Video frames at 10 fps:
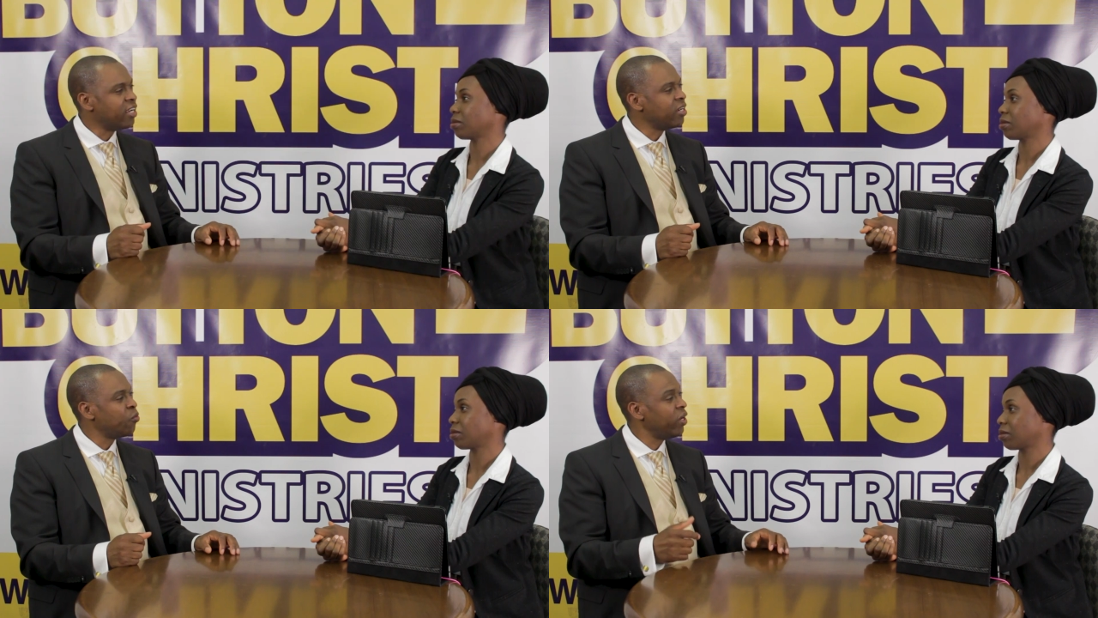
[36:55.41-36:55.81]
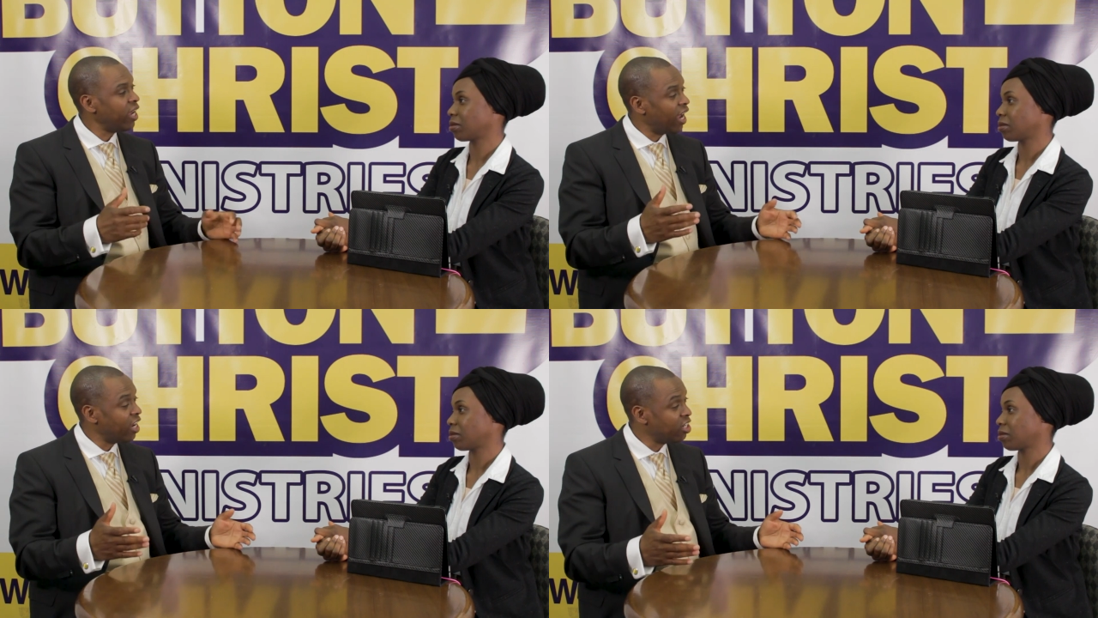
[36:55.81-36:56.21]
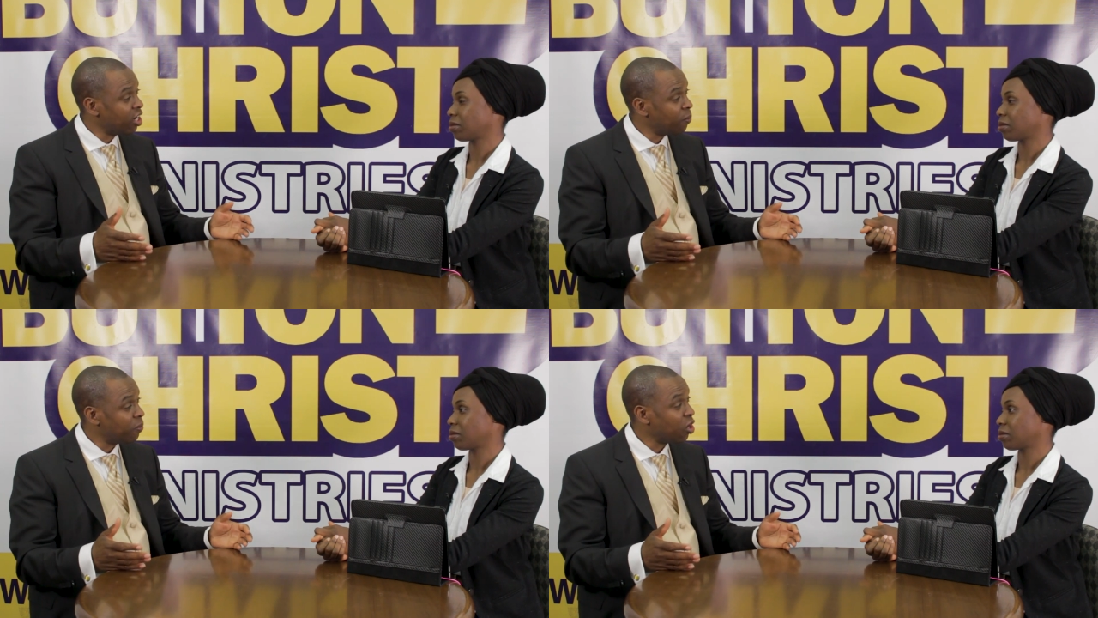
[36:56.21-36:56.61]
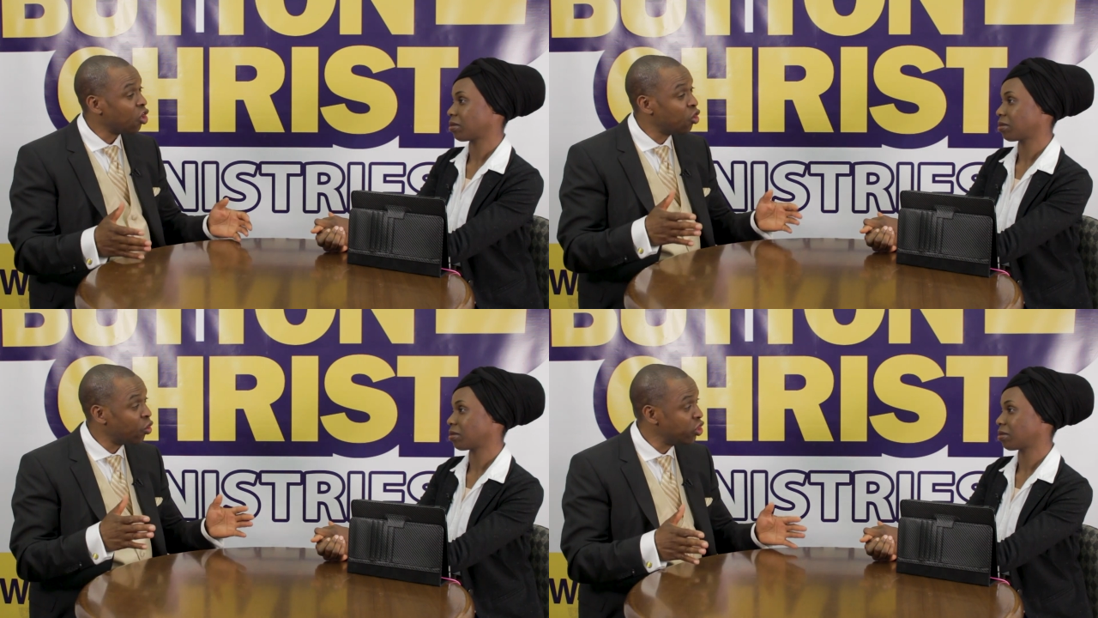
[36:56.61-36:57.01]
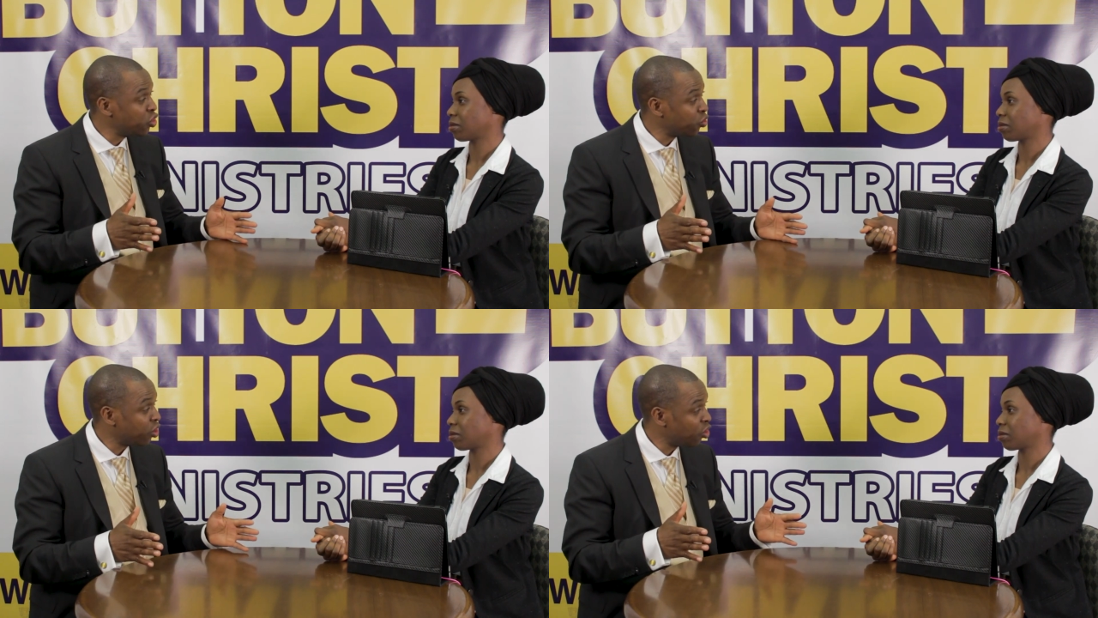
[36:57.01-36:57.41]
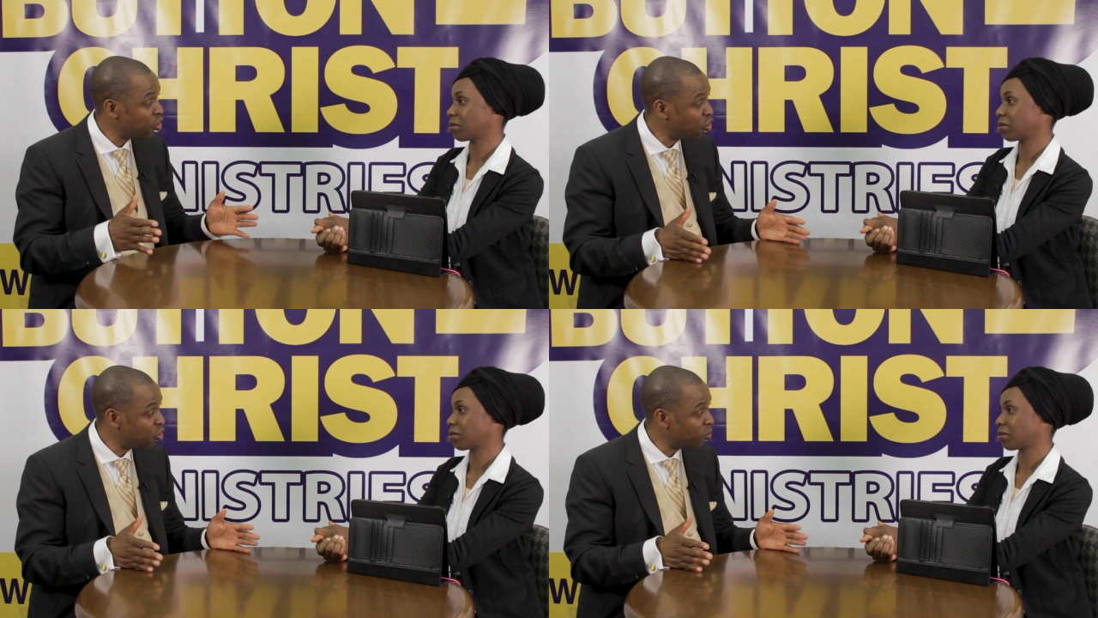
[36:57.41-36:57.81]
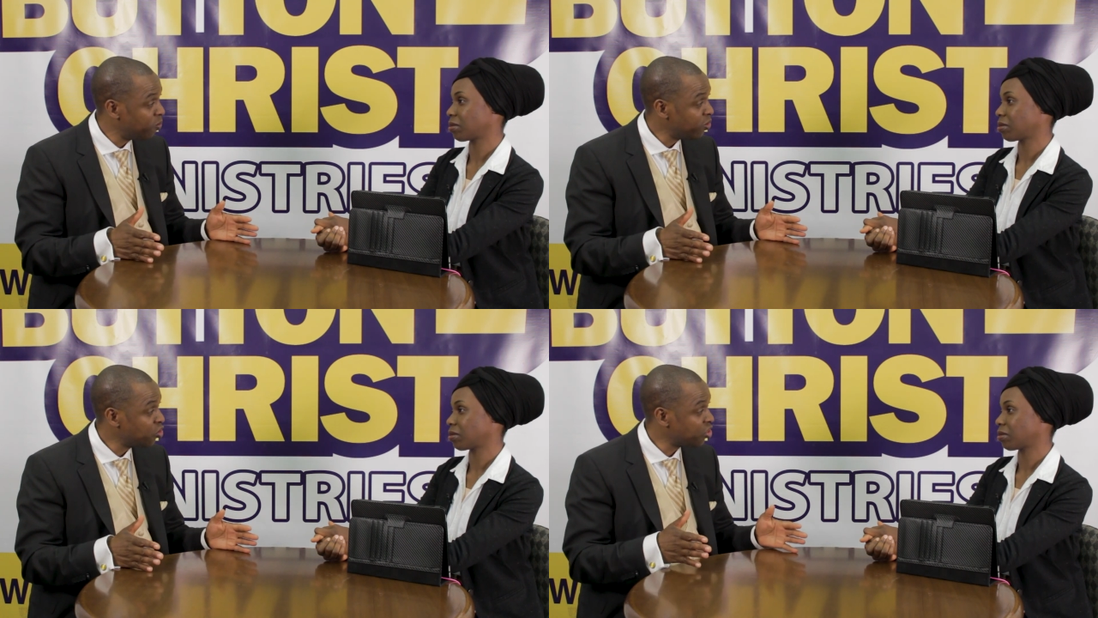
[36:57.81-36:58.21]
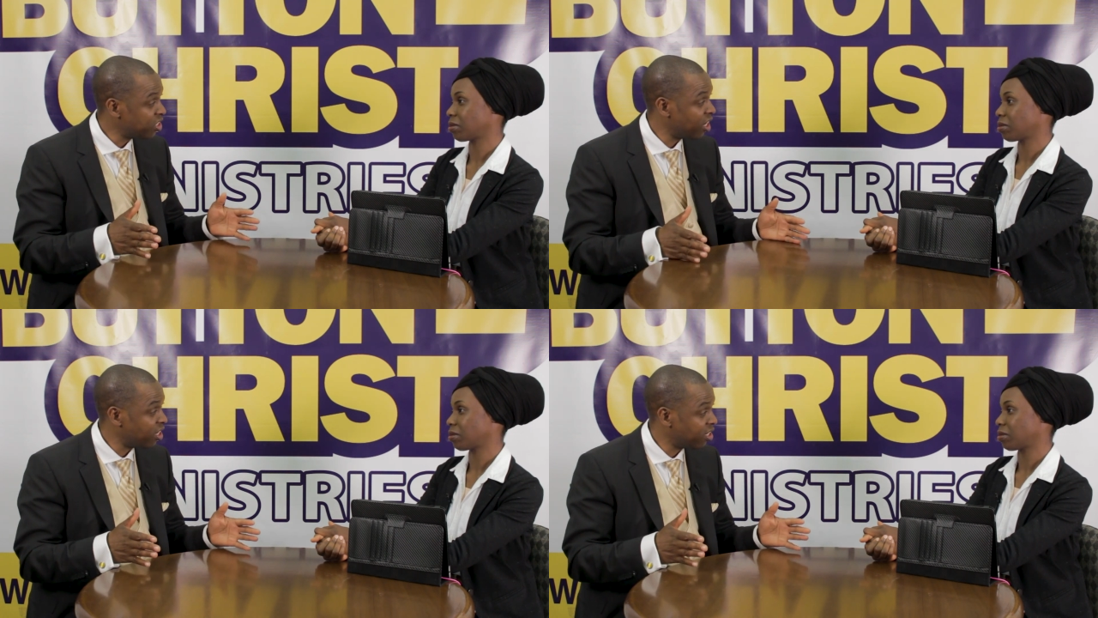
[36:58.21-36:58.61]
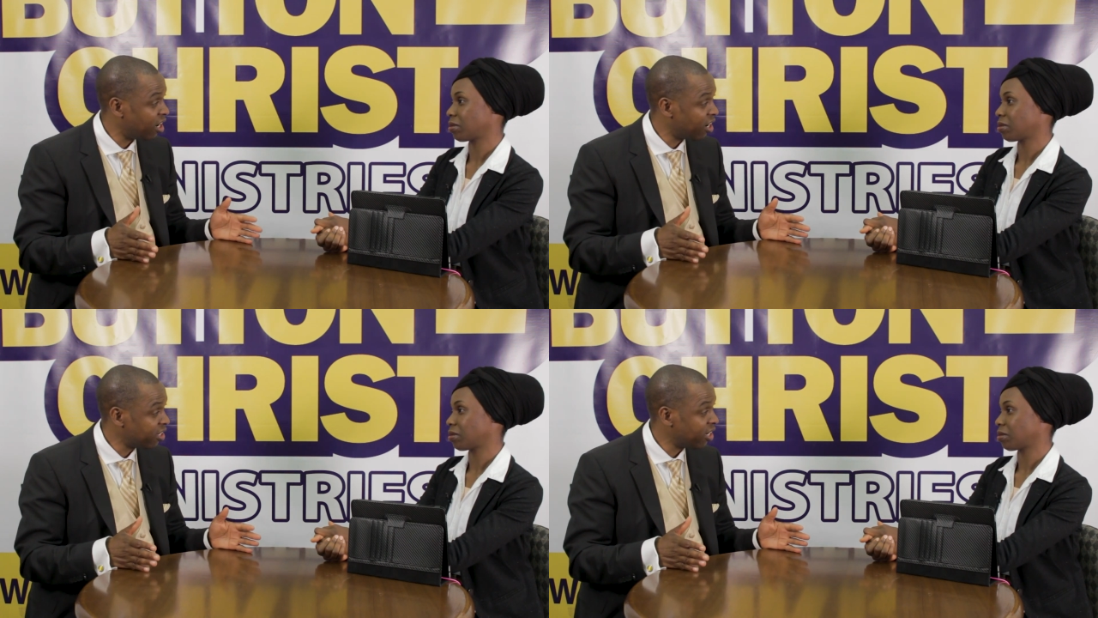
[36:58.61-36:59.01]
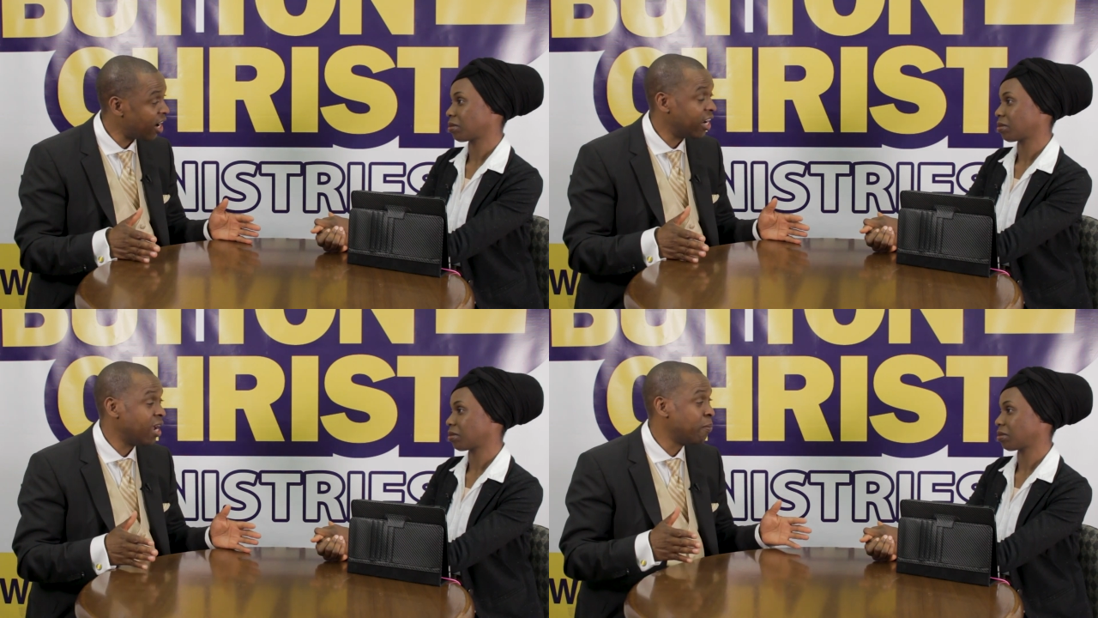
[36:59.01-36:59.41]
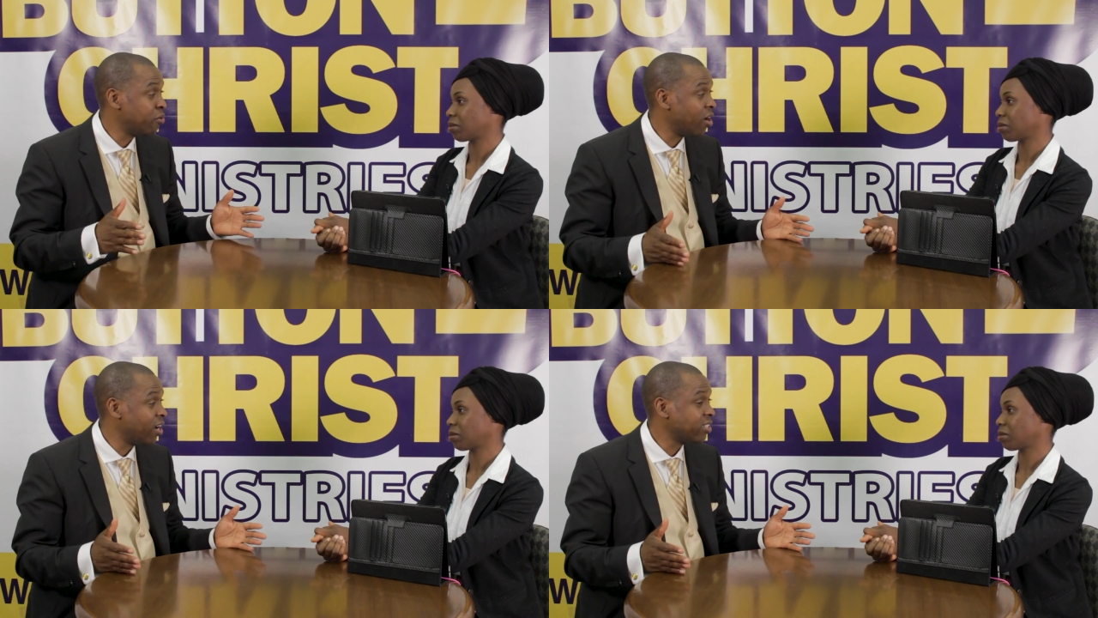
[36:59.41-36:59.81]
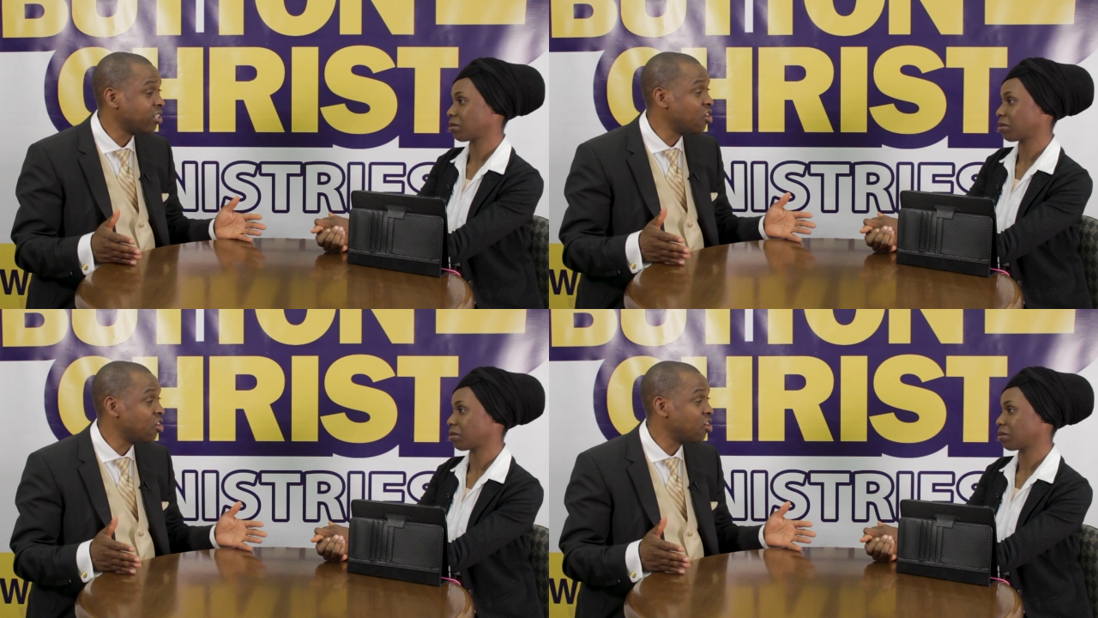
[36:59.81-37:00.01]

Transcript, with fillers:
Speaker 1: and we end up going to her home to see our daughter. And I brought